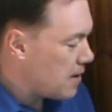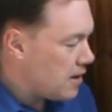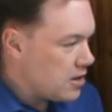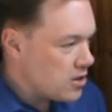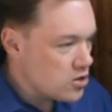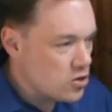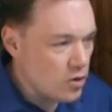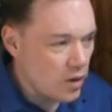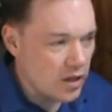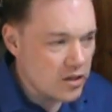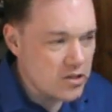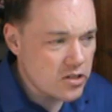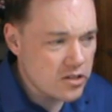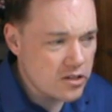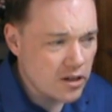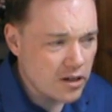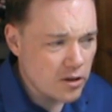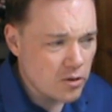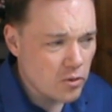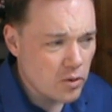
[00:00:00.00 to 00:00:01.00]
So I'll
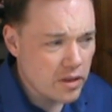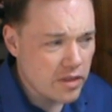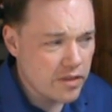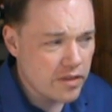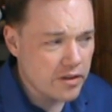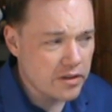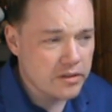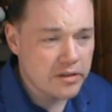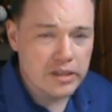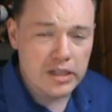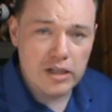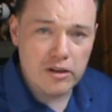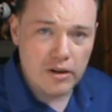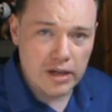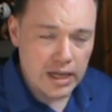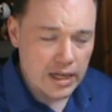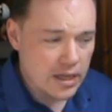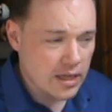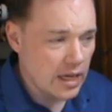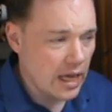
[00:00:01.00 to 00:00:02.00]
start with the
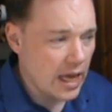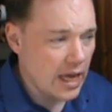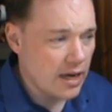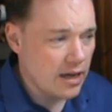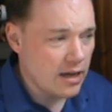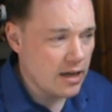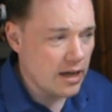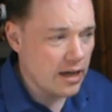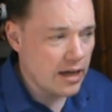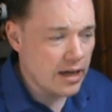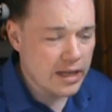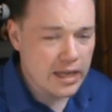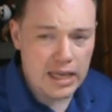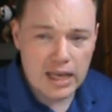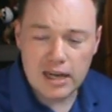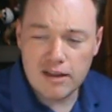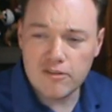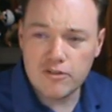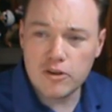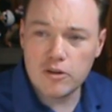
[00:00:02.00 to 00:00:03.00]
lyric. And
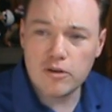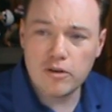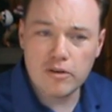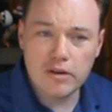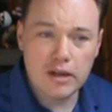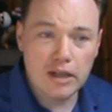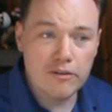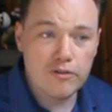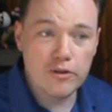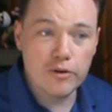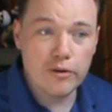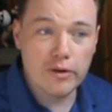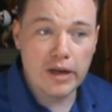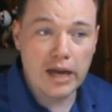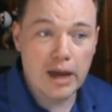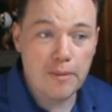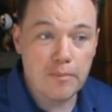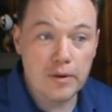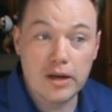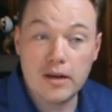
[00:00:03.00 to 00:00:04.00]
again, if you
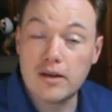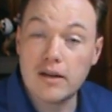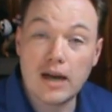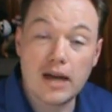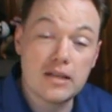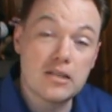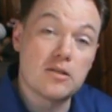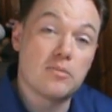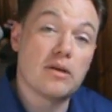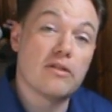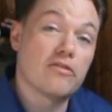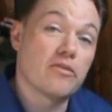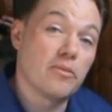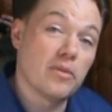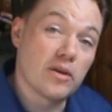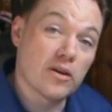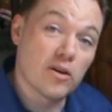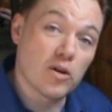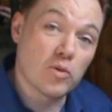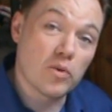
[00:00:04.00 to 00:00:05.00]
happen not to be
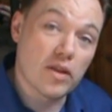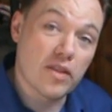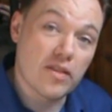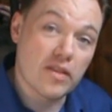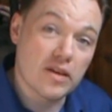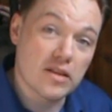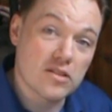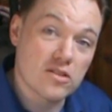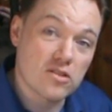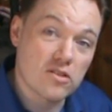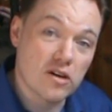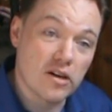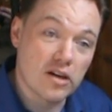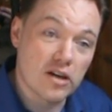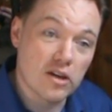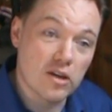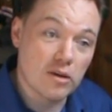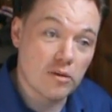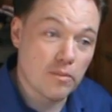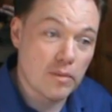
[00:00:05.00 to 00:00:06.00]
familiar with this
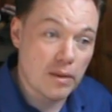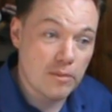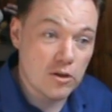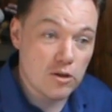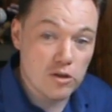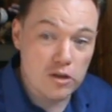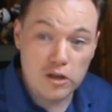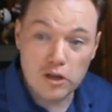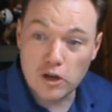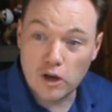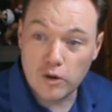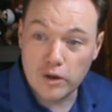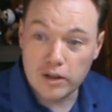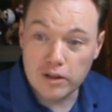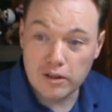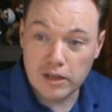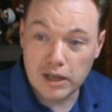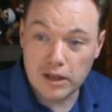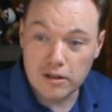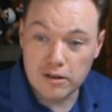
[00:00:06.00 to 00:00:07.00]
song, maybe you can go
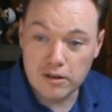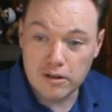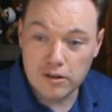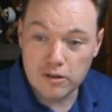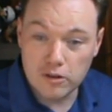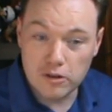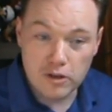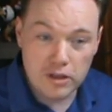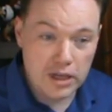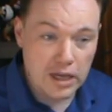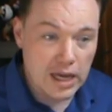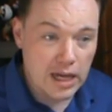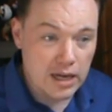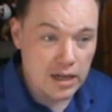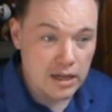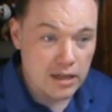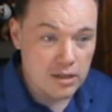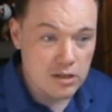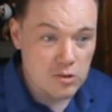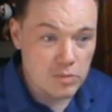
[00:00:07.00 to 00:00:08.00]
and look at
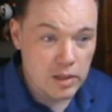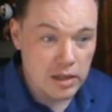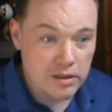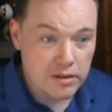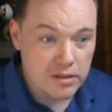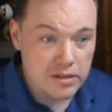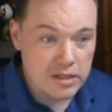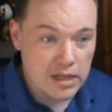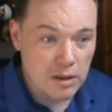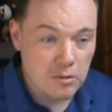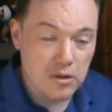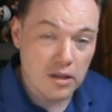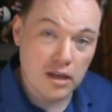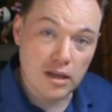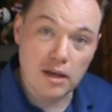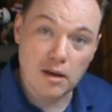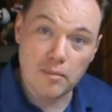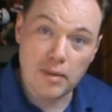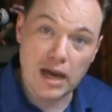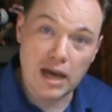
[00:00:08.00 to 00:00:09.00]
it and spend a little time with it
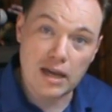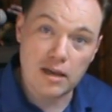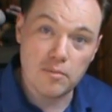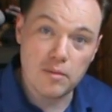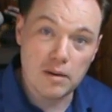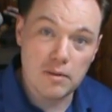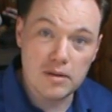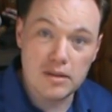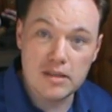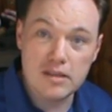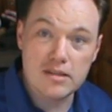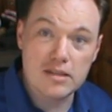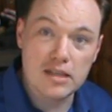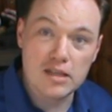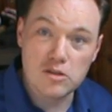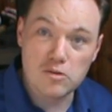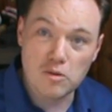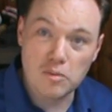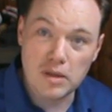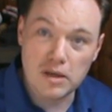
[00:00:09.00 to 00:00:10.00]
and come back, and maybe these
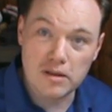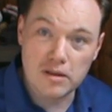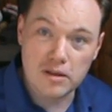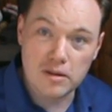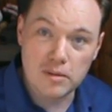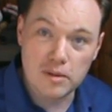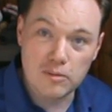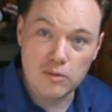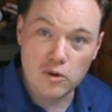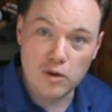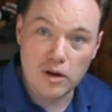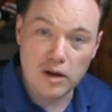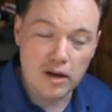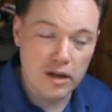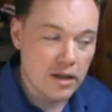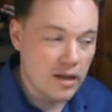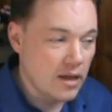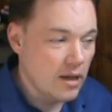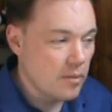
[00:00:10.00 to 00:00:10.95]
things will mean a little bit more.